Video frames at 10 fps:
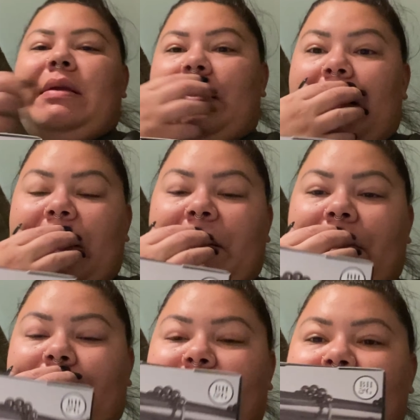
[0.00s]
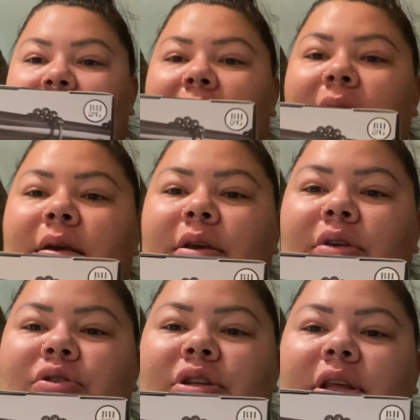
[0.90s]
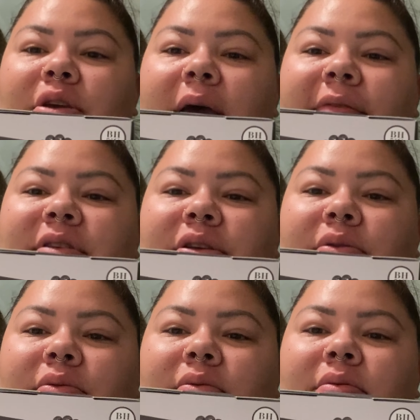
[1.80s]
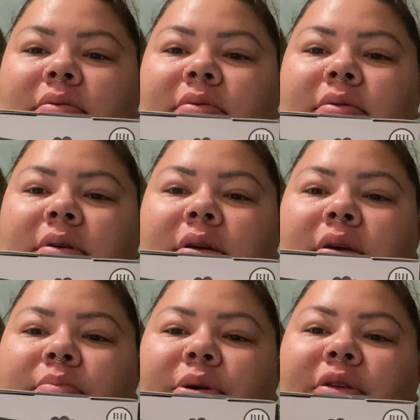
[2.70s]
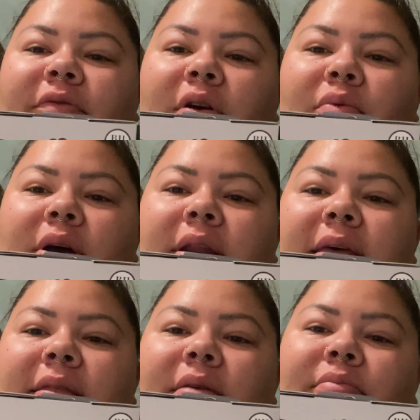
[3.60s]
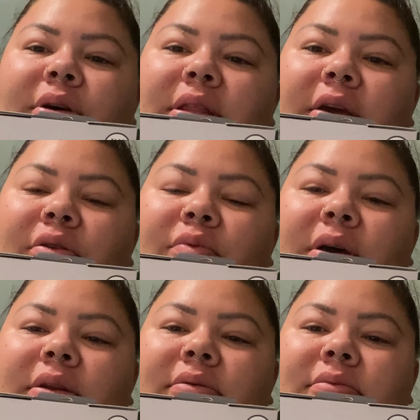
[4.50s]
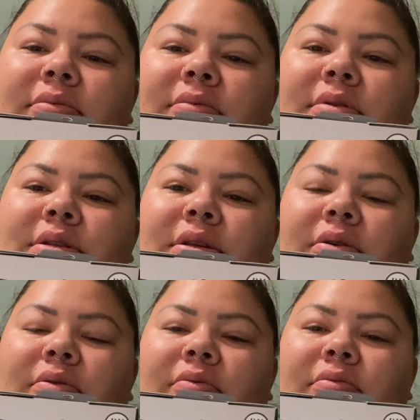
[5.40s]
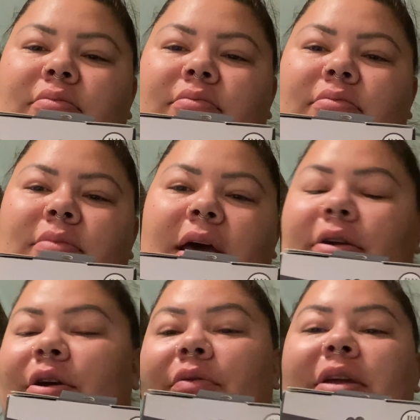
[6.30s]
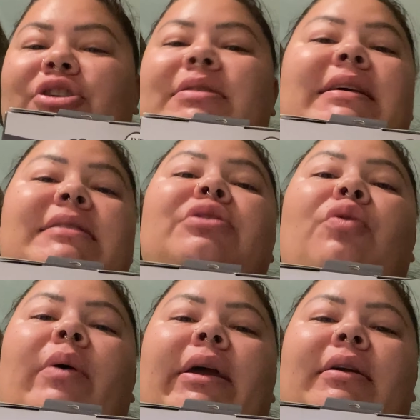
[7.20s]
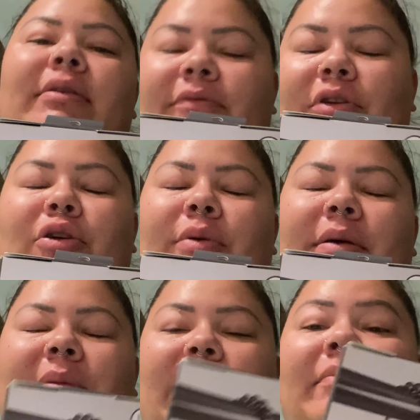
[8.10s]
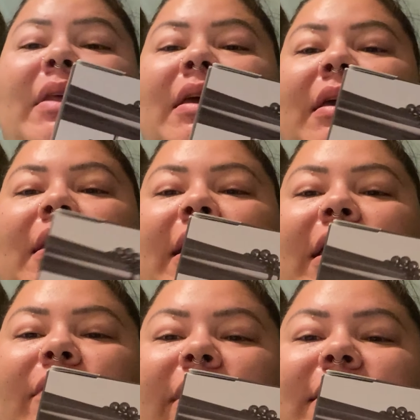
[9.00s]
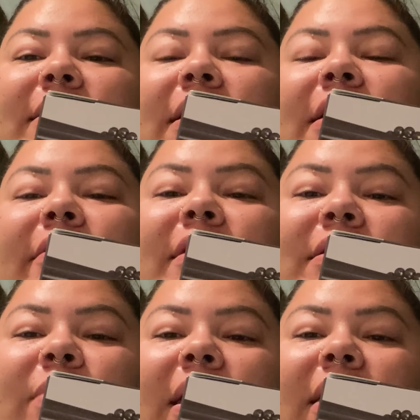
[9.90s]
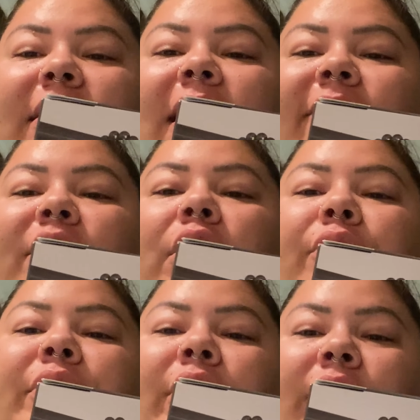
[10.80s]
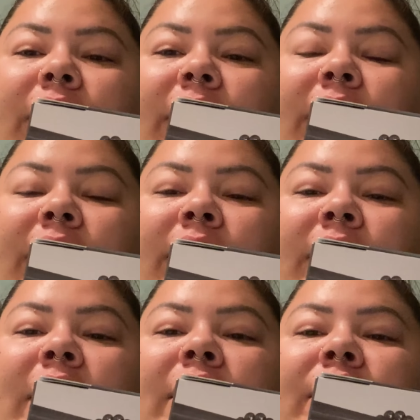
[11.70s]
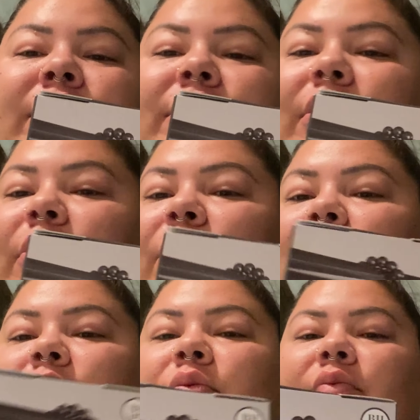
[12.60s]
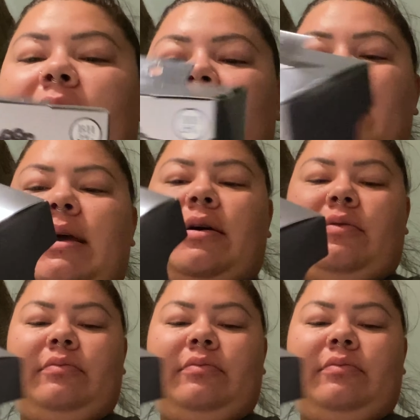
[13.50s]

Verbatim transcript: Um, usually you have to put the front one and then put the other one. So I don't know. It just gets annoying if you know what I mean. Anyways, this way they have their own hook. So right now,